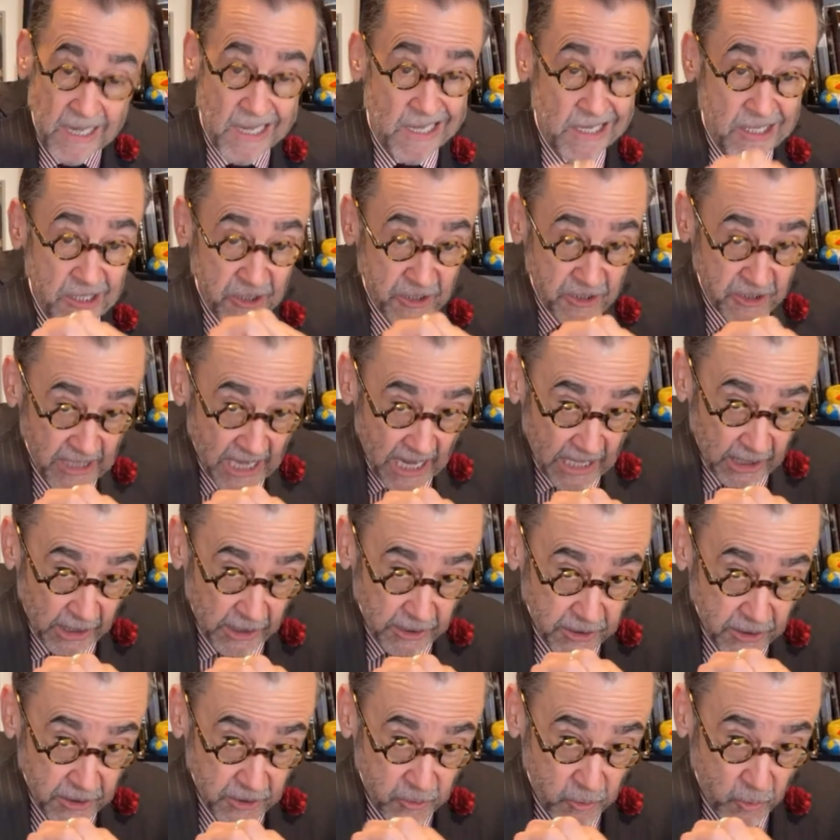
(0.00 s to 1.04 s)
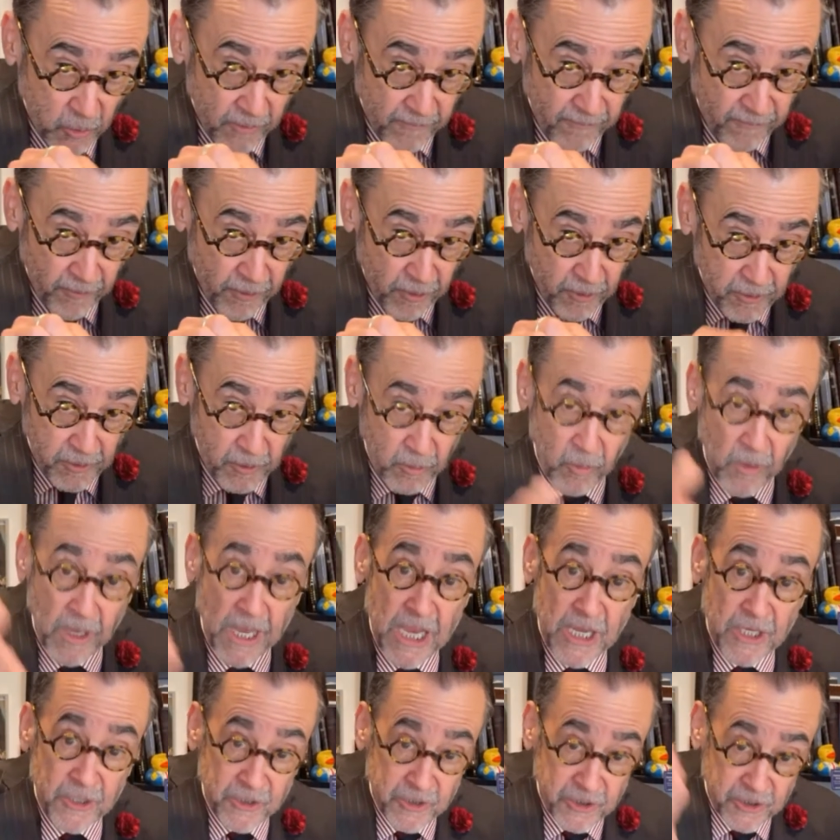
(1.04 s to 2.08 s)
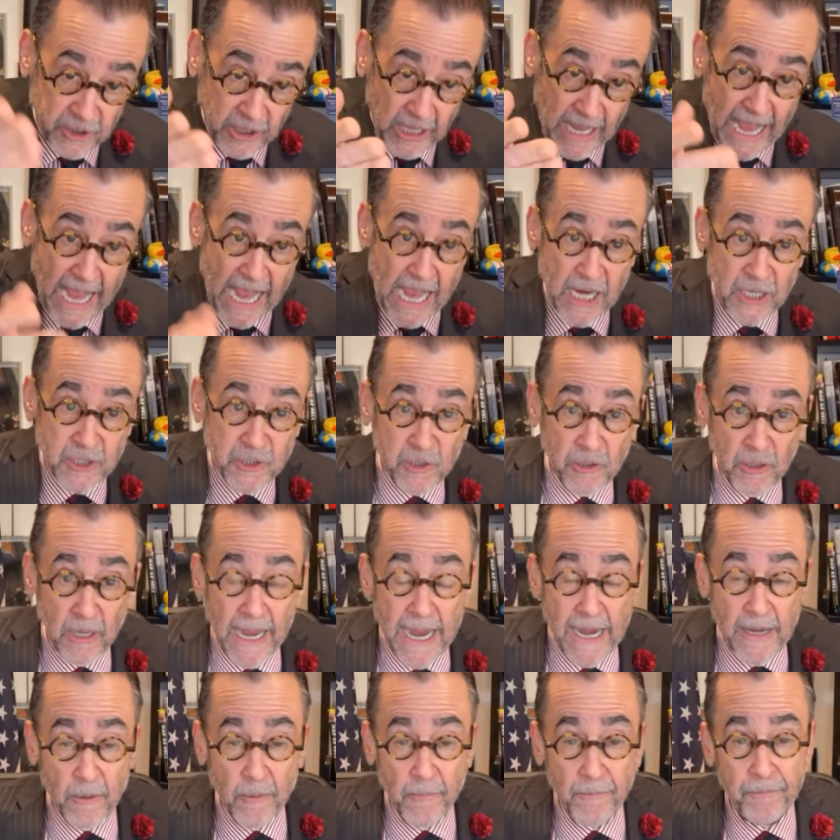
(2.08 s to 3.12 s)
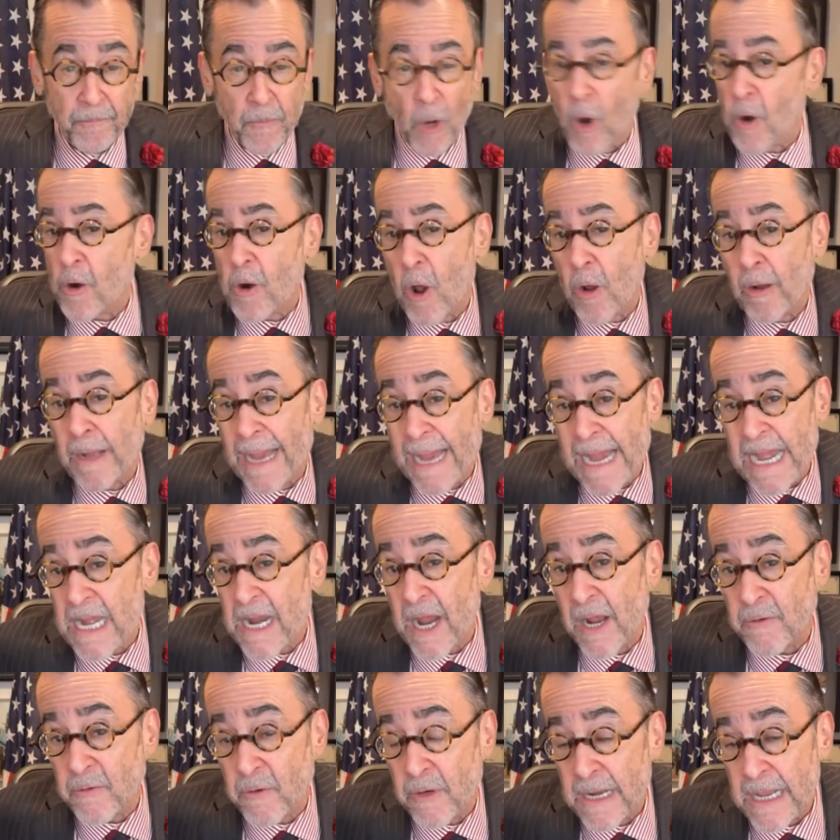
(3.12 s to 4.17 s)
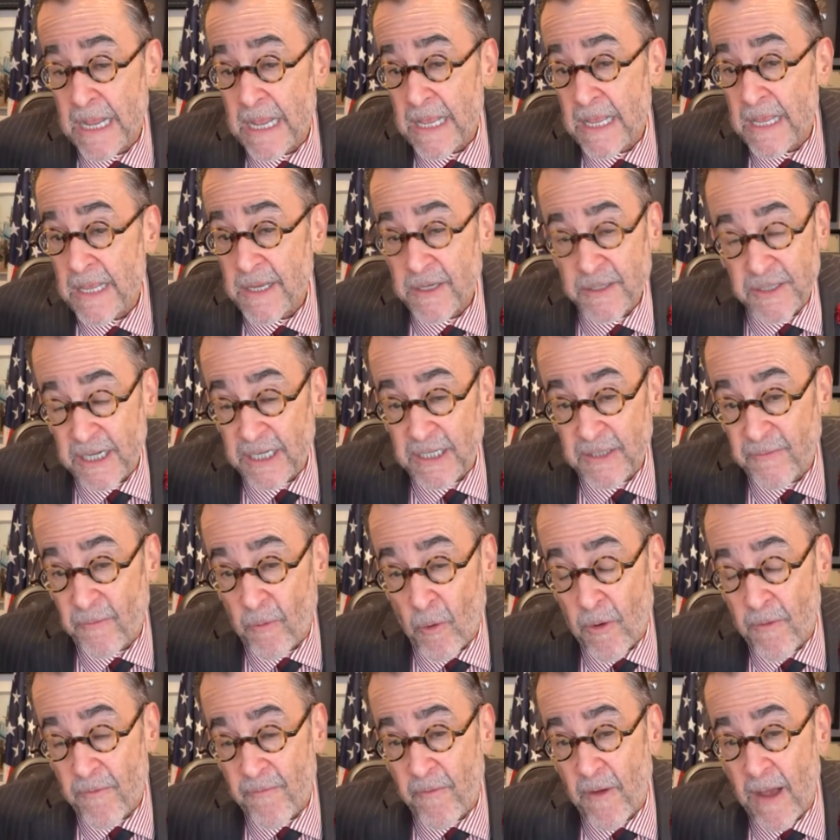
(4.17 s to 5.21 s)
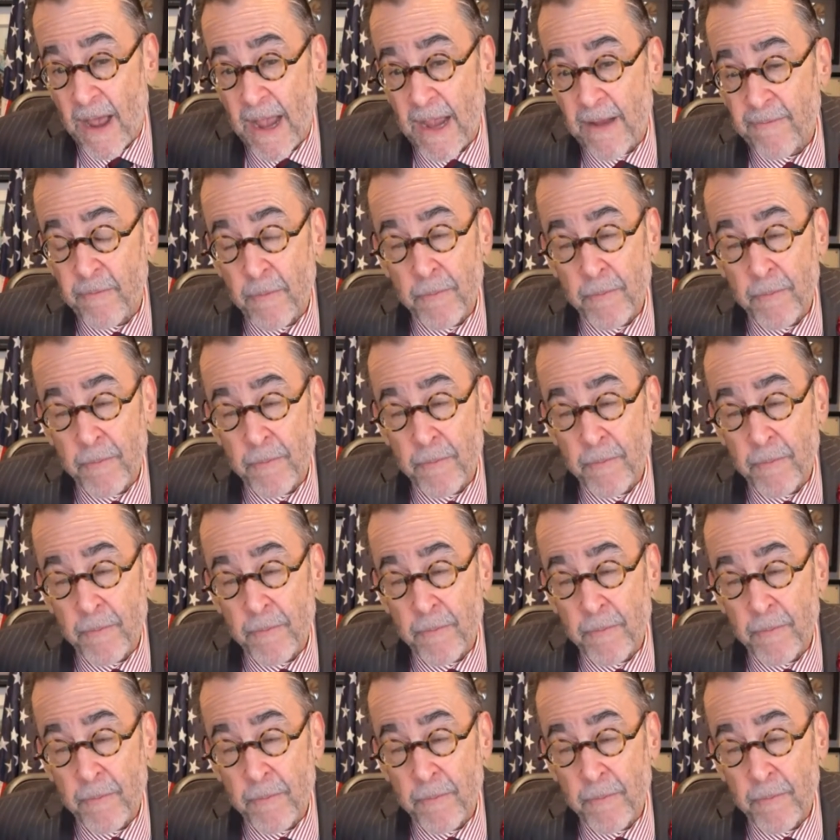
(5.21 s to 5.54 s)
solidus or virgule slash Lionel or call 800 645